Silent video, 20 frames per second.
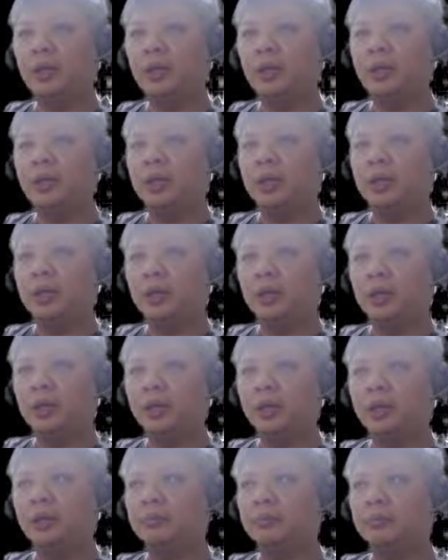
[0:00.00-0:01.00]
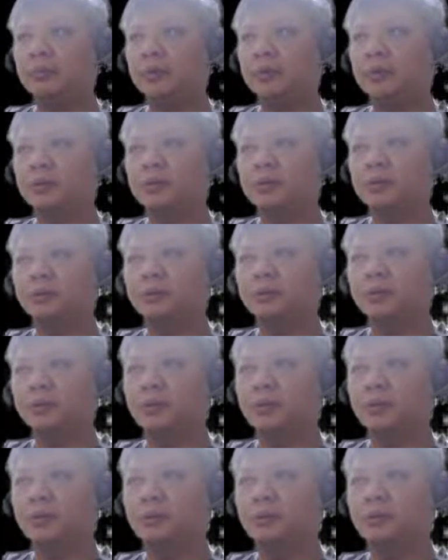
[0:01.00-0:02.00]
r8 equals to 4 is
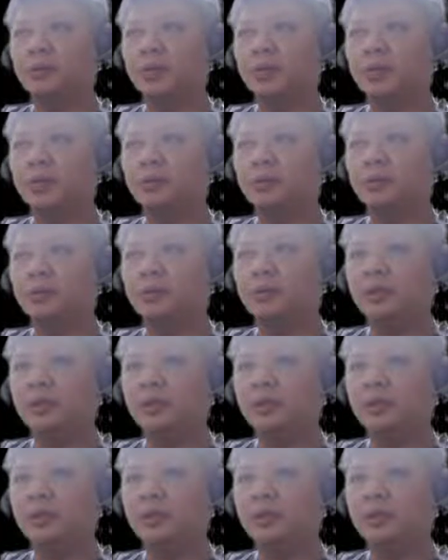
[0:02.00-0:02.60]
played instead of